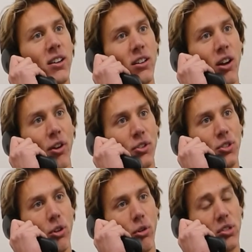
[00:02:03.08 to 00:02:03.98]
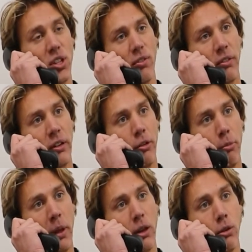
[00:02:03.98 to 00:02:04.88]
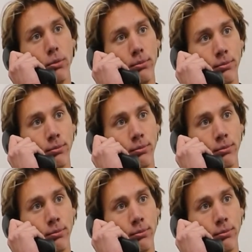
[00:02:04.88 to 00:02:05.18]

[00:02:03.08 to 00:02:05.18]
I heard you got yourself in a little pickle.